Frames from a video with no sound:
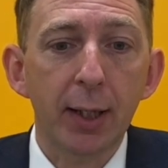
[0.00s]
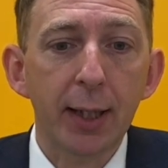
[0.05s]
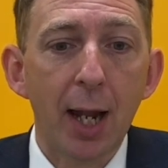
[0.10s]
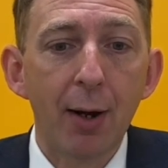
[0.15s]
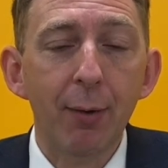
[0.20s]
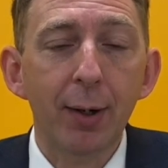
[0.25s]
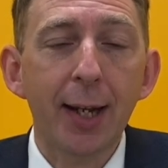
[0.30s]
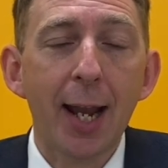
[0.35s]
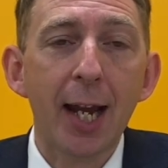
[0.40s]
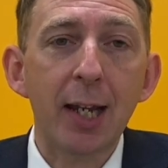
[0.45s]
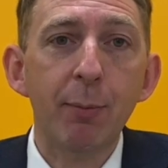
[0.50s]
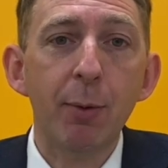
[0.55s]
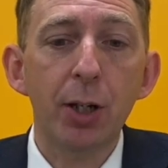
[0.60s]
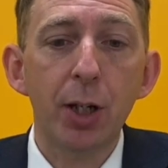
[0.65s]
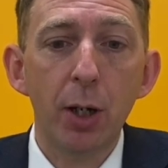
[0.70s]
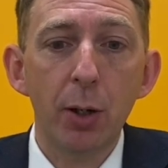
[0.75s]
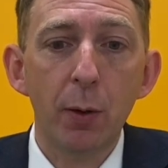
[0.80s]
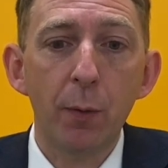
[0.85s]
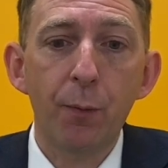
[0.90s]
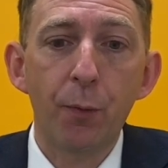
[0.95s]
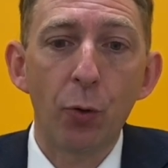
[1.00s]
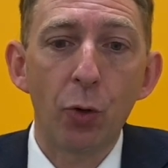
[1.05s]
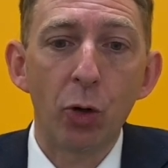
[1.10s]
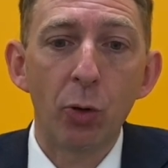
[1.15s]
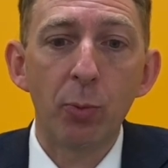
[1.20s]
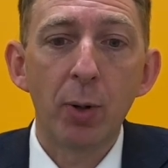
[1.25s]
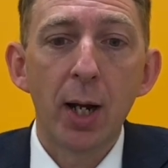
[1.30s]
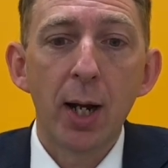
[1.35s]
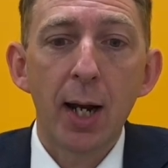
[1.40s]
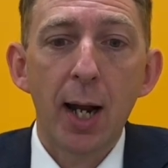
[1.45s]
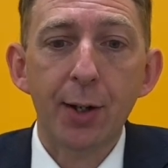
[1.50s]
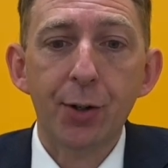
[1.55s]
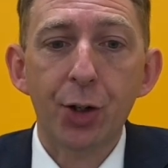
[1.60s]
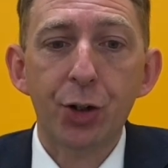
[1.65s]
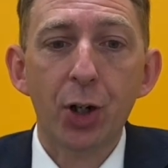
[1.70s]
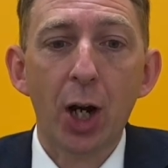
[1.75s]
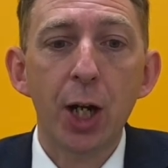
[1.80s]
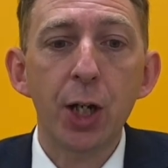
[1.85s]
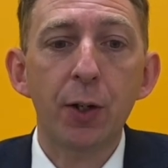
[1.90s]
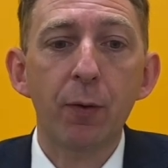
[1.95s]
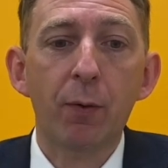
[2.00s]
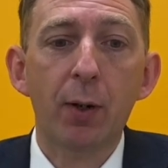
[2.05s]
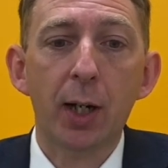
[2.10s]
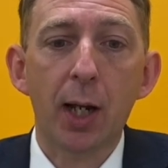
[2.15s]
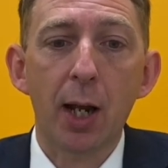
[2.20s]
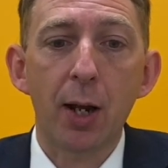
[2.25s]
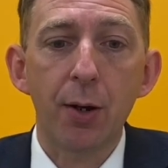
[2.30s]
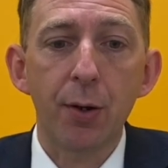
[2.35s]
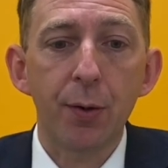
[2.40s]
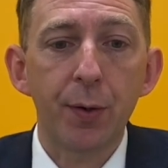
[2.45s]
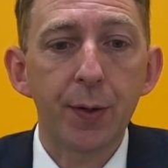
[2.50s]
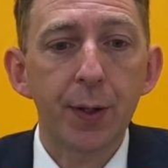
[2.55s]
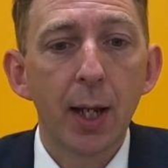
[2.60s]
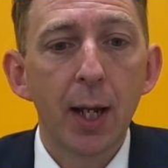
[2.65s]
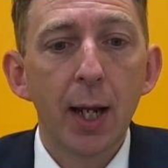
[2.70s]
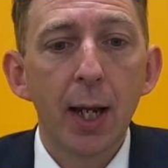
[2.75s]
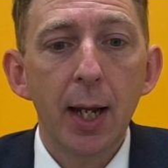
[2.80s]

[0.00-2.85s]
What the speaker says: their Academy uniform as a change of clothes